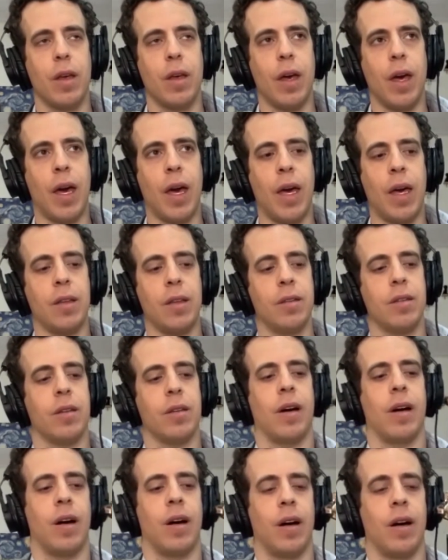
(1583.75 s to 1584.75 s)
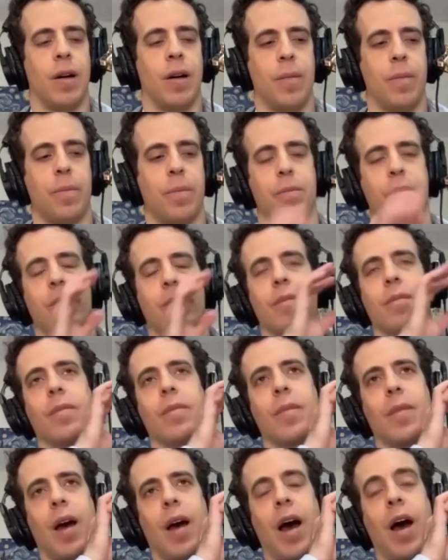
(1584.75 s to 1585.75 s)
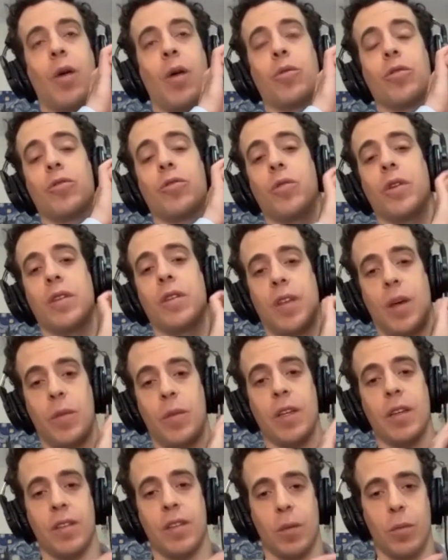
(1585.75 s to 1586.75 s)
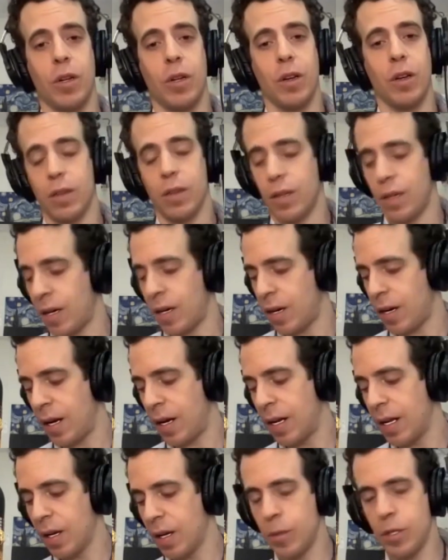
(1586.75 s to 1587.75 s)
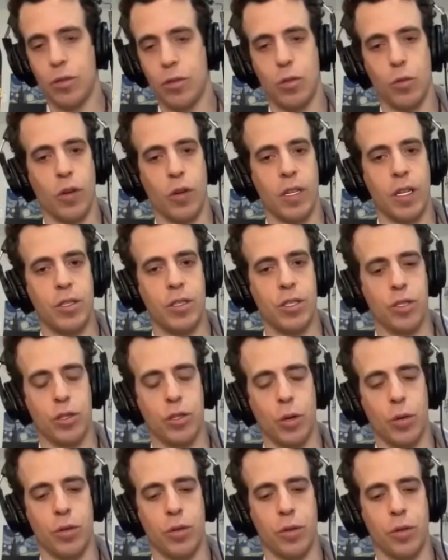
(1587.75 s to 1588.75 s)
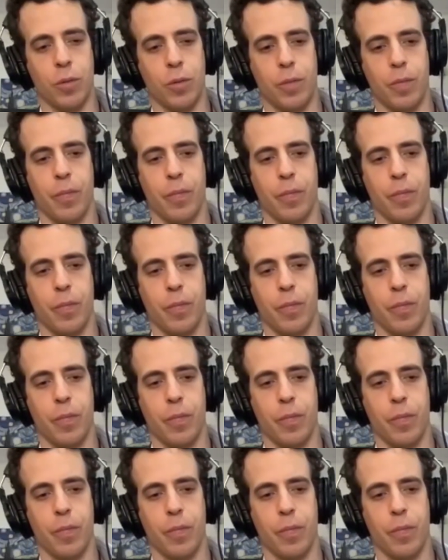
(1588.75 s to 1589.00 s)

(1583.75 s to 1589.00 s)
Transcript: and I was doing something similar, a little bit to what I just showed you.